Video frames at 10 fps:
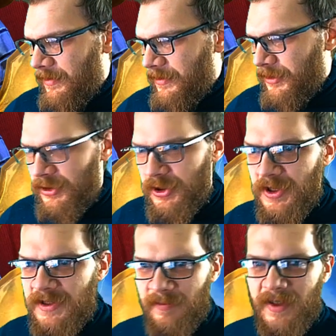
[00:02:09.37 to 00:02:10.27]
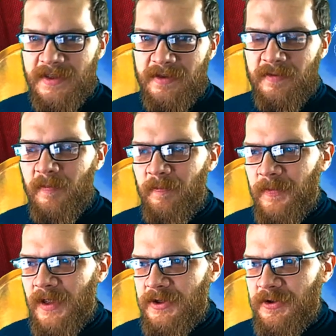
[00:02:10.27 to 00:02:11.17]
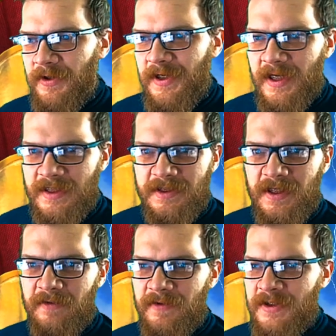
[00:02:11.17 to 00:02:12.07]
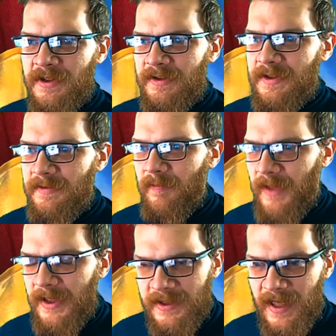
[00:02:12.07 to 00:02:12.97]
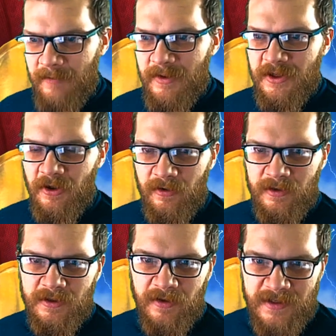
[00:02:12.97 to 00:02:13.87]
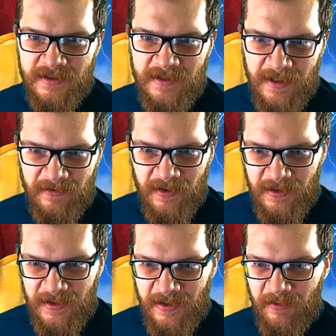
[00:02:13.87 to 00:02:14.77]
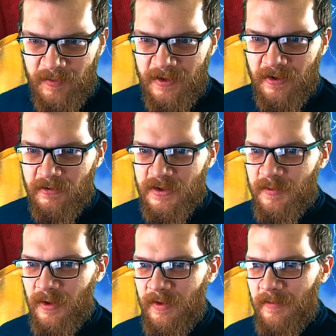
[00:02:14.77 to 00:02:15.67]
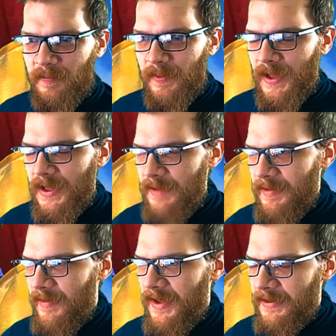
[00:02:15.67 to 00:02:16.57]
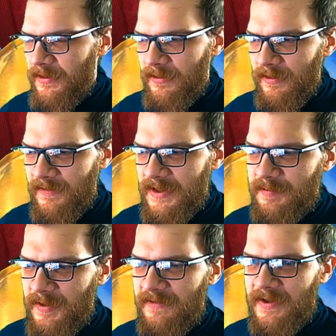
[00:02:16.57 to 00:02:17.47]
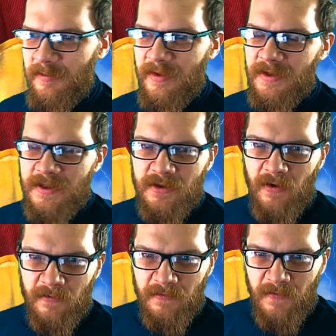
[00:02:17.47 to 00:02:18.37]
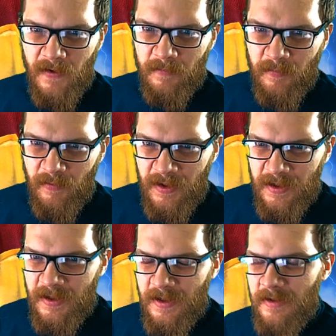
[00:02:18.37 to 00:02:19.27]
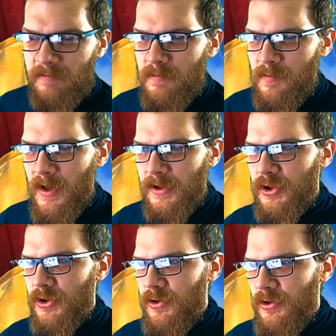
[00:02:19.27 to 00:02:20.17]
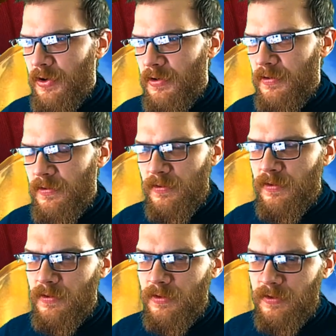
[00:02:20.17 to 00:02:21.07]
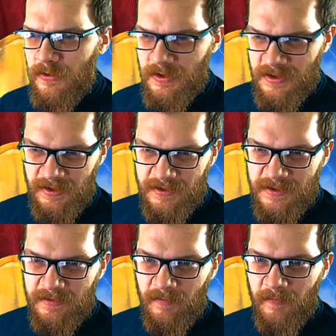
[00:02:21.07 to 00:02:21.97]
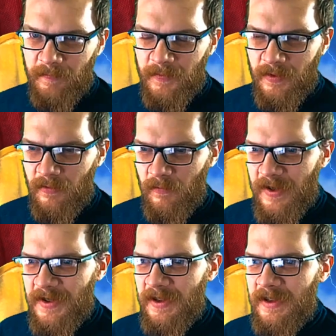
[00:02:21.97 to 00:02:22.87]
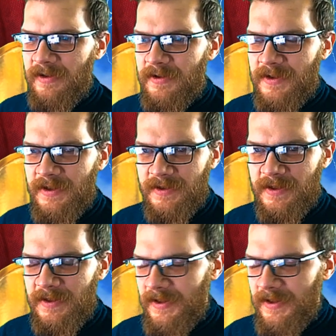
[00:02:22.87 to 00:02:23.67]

She's amazing. She already has a ton of utility, and damage also has definitely never been Goat's problem. Keep in mind that all of these pre-fight abilities offer pretty much no utility, or very little utility,